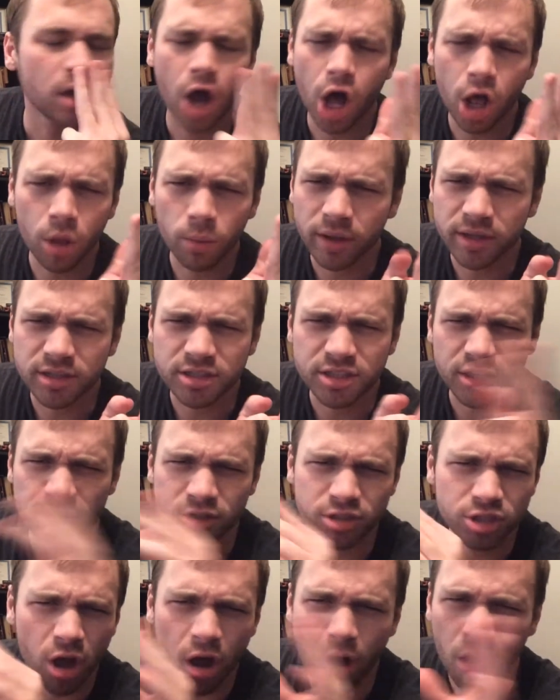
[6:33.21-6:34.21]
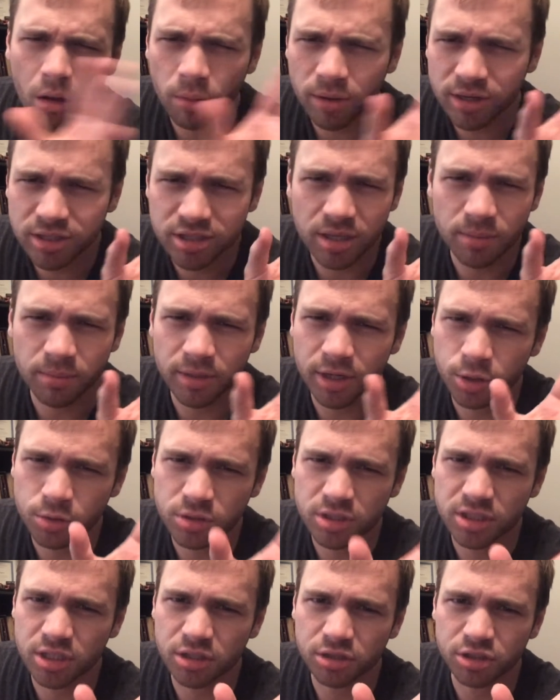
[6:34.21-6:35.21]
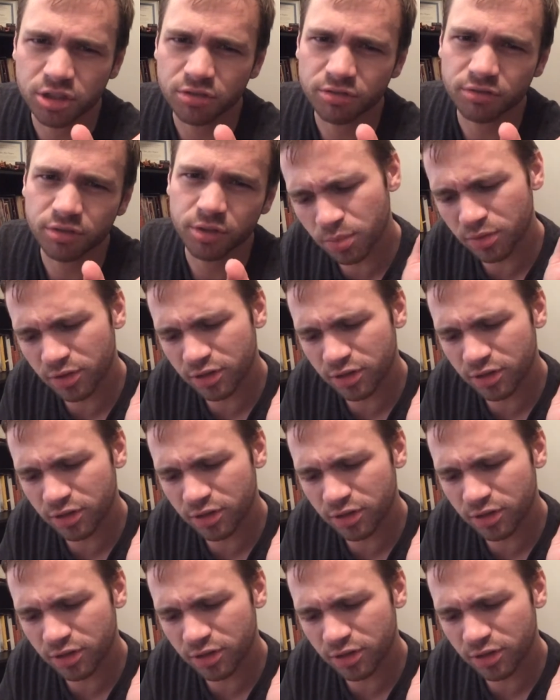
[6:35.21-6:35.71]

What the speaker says: Always. There's always somebody who steals your food.